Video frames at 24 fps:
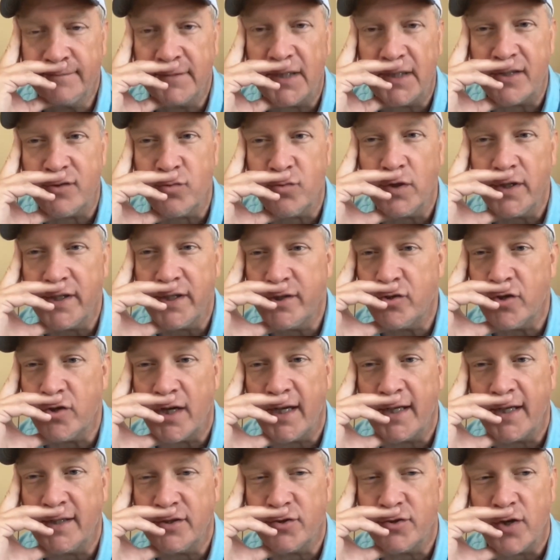It's really
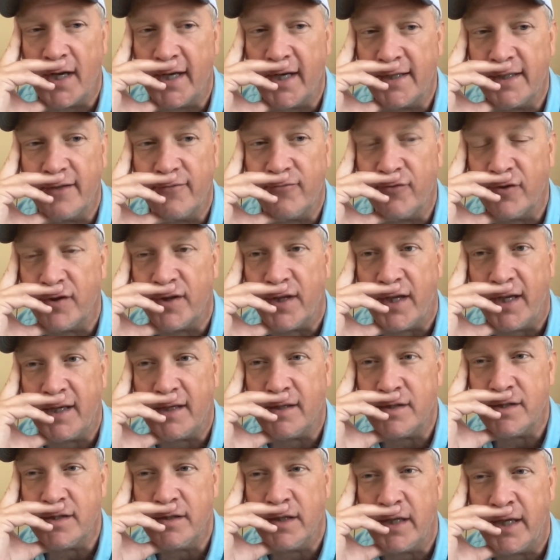trying trying different
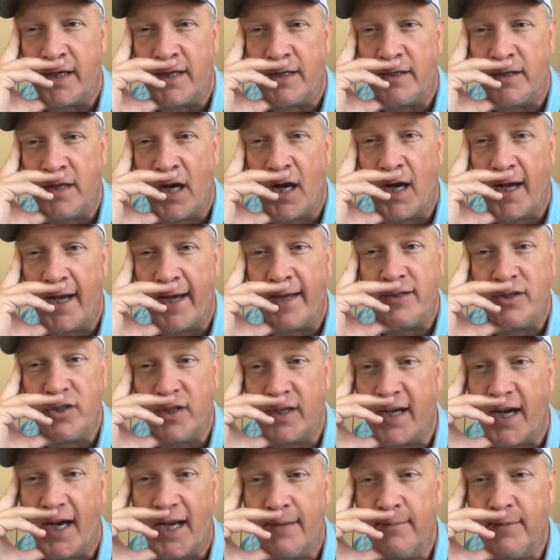things, and not and you
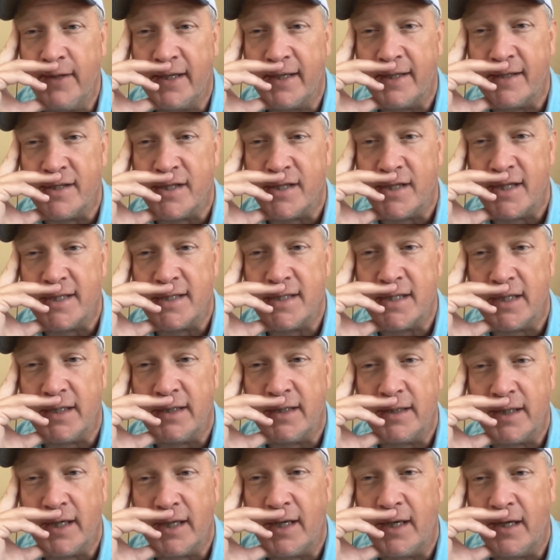got to be
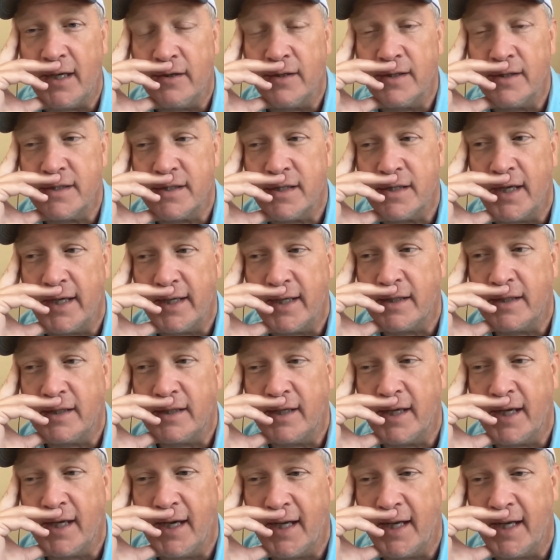consistent. You know, it's like you
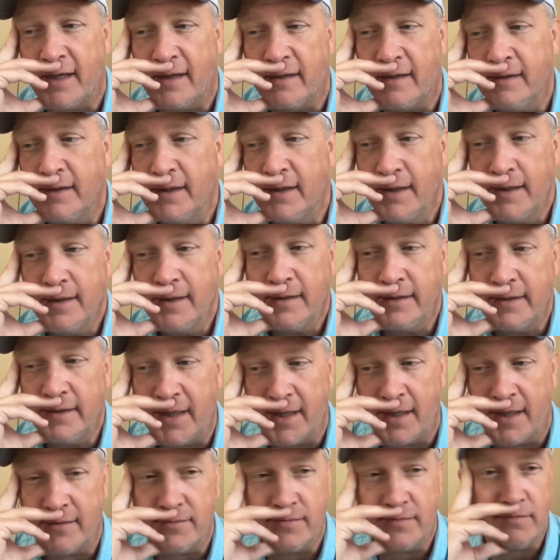gotta you
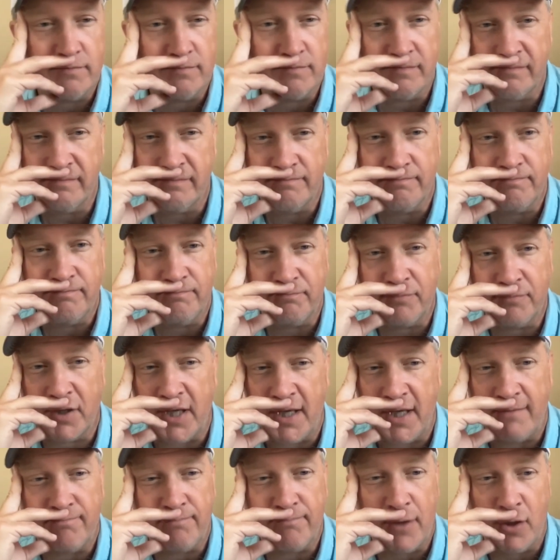know
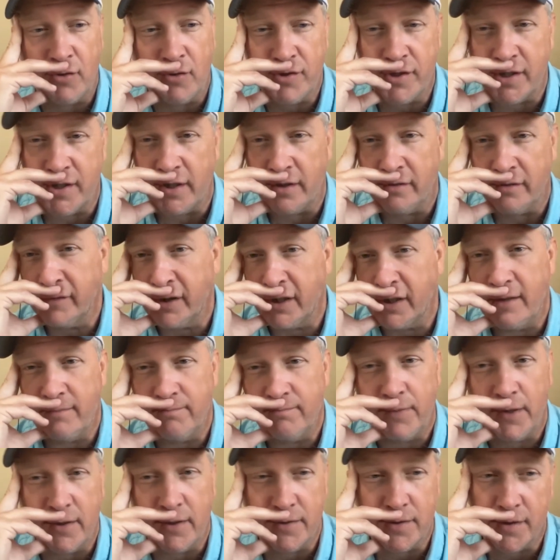keep posting, keep
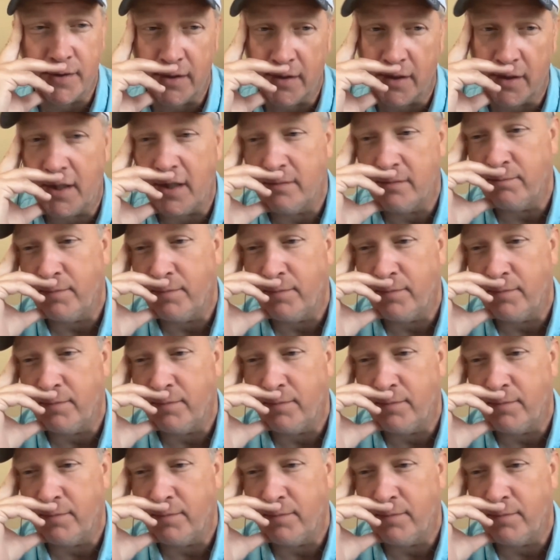posting, keep